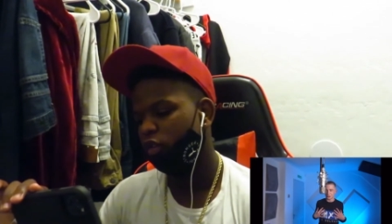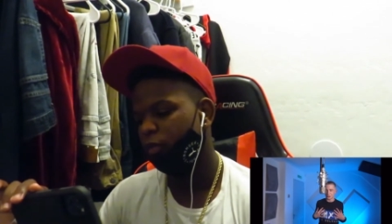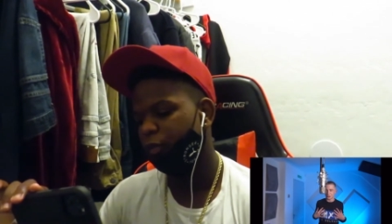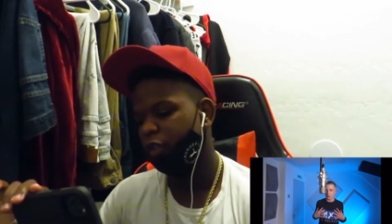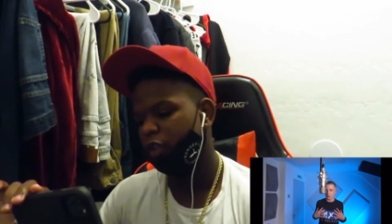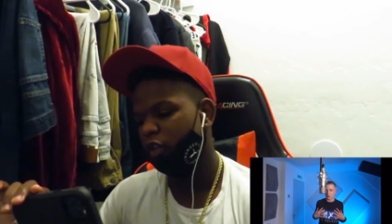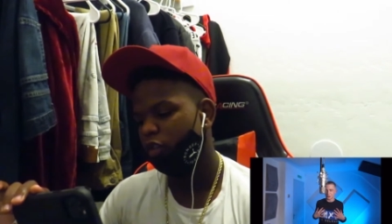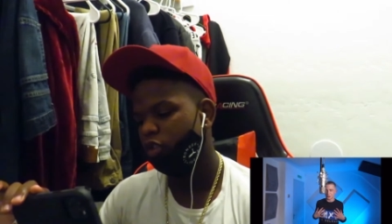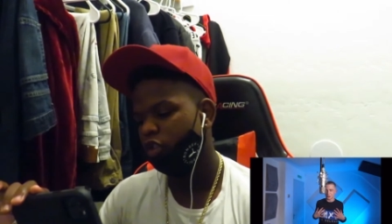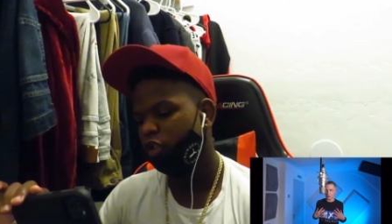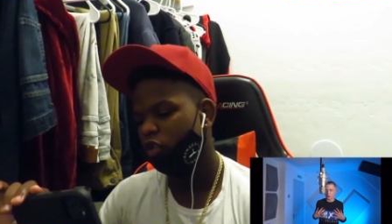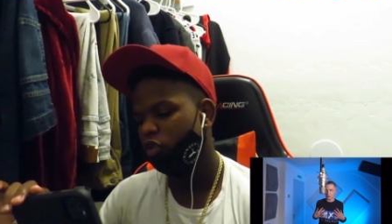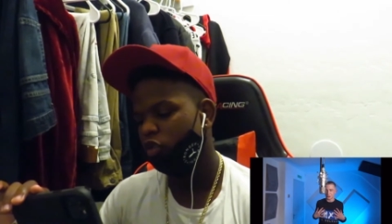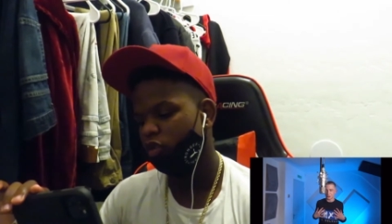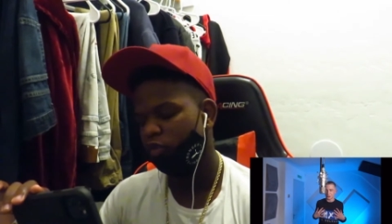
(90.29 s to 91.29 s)
I mean, your
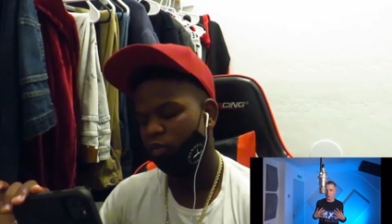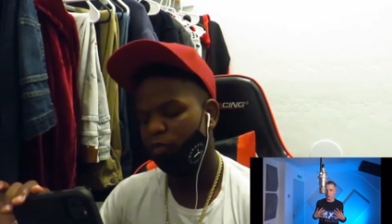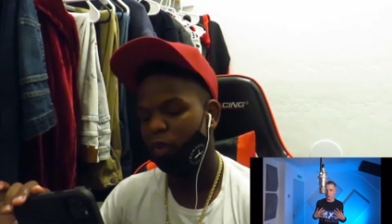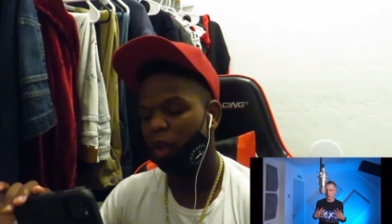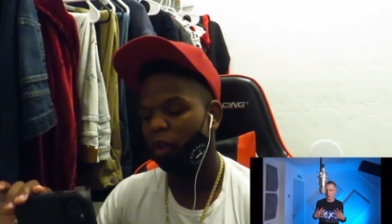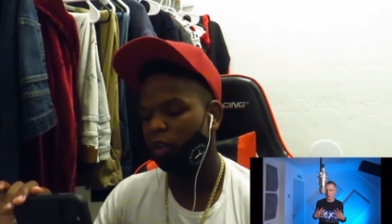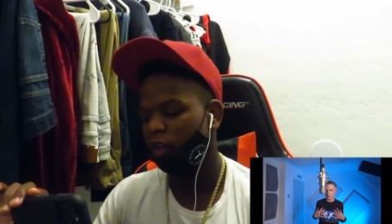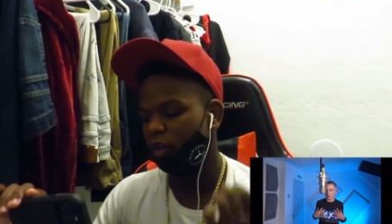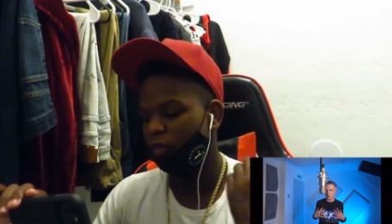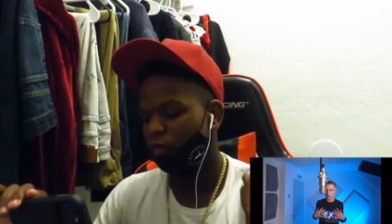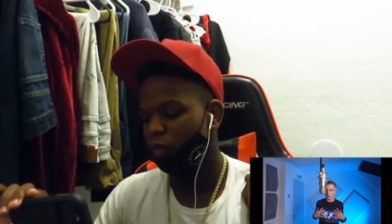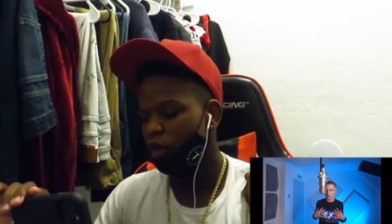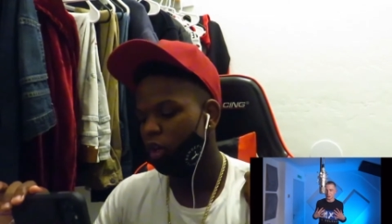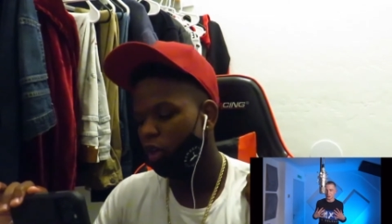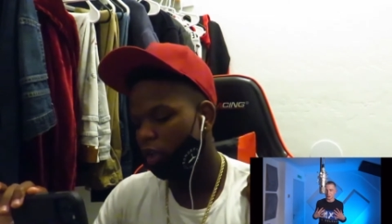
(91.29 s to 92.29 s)
shoulders is back like a
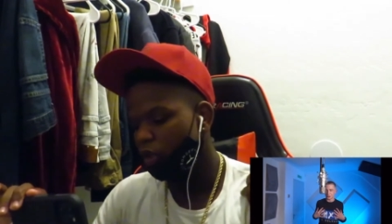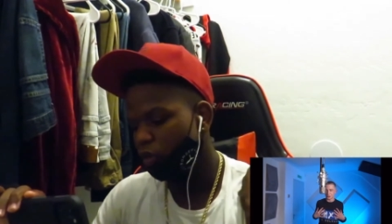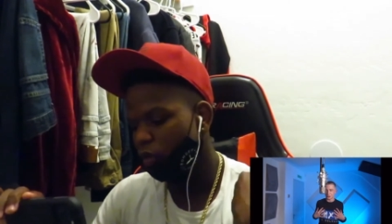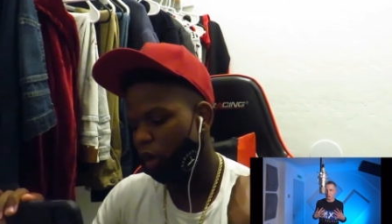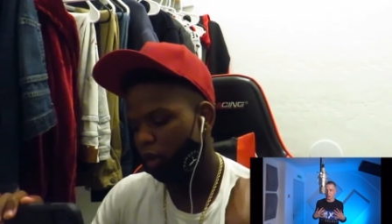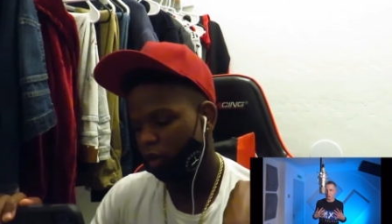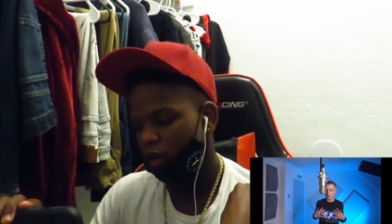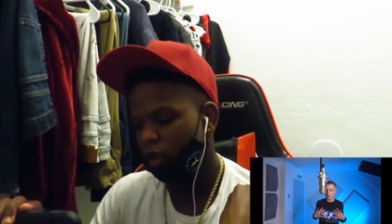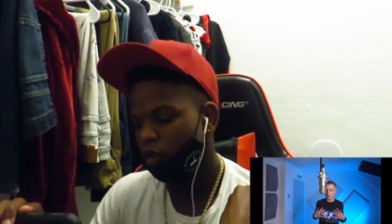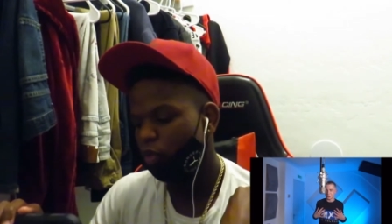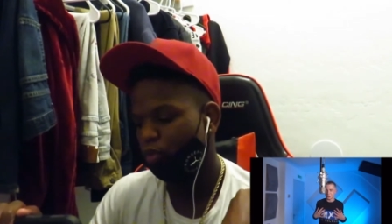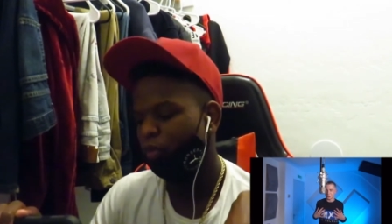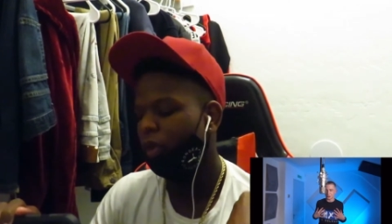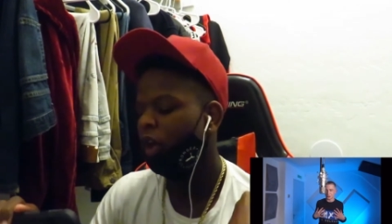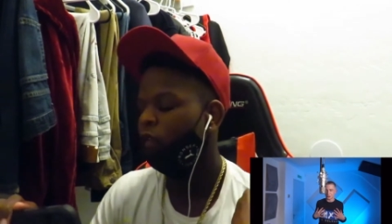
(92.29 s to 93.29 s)
mud. You act like you
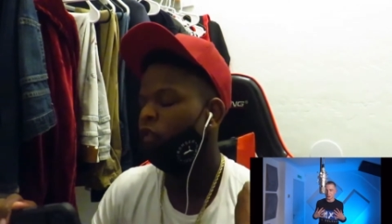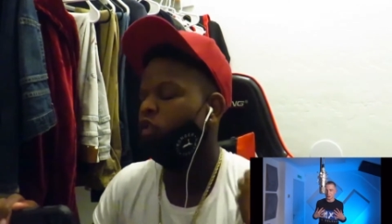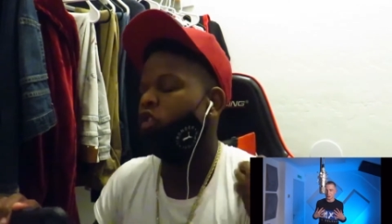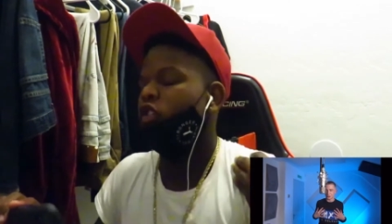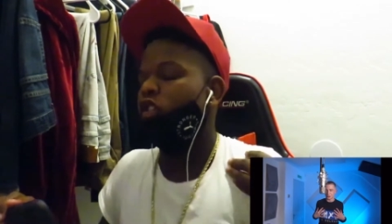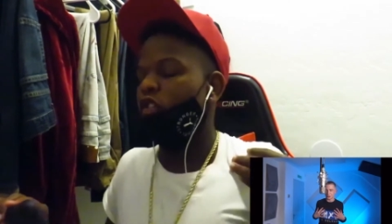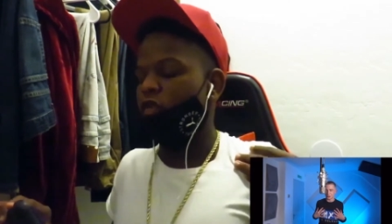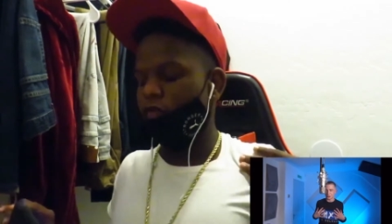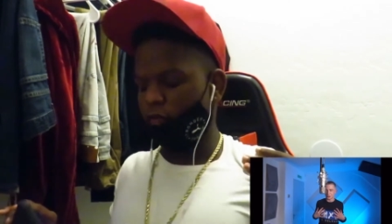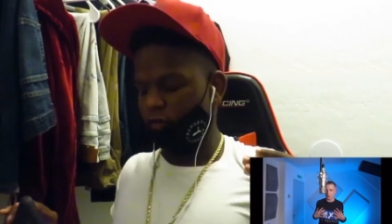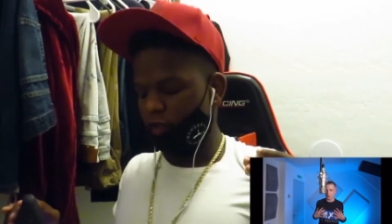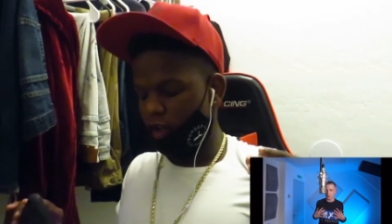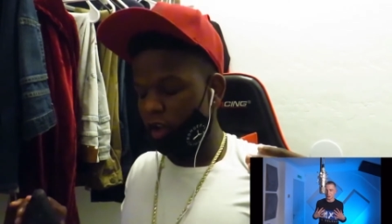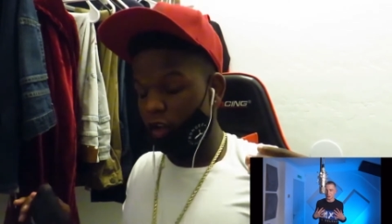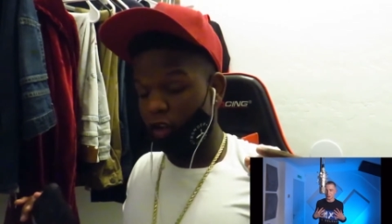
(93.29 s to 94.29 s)
buff or something.
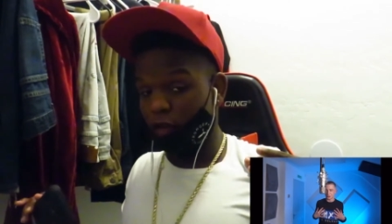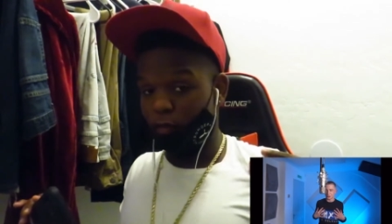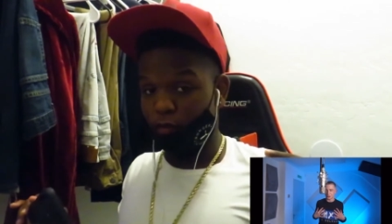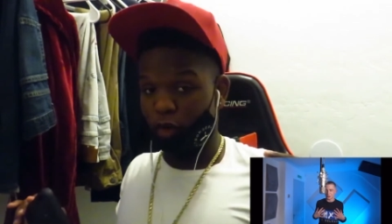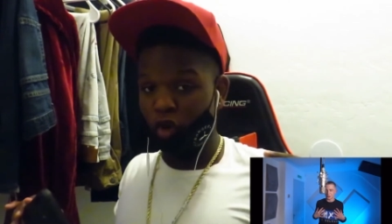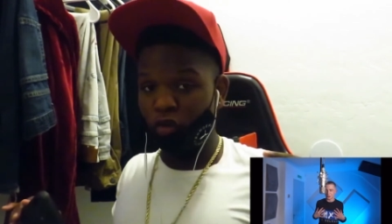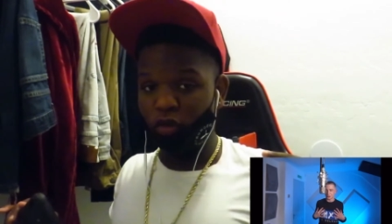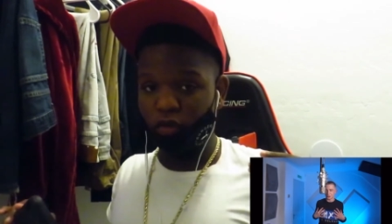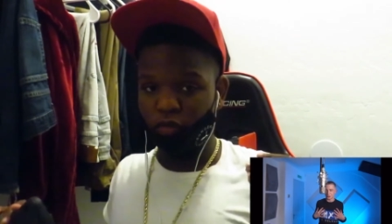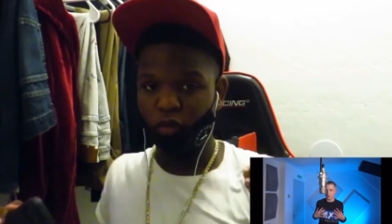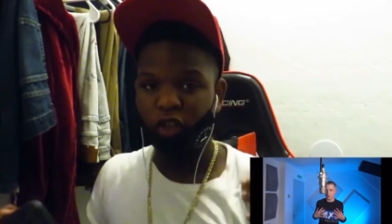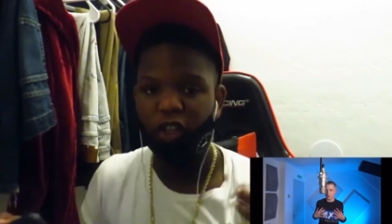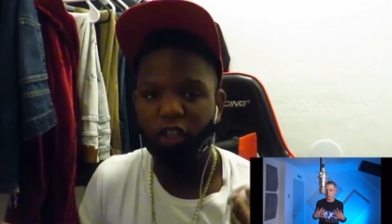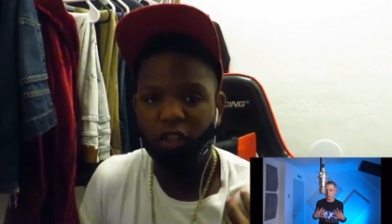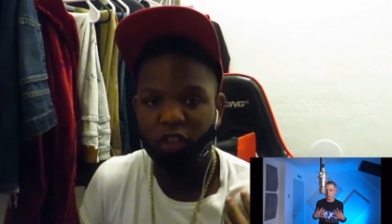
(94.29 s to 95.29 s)
That nigga, oh
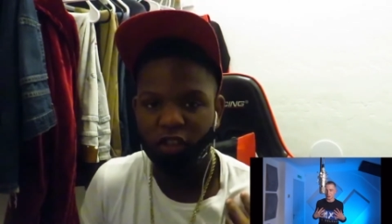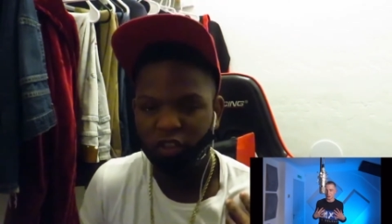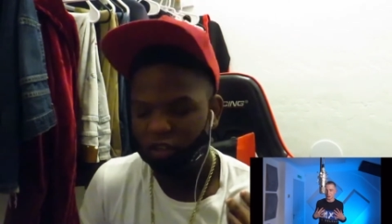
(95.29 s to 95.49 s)
what?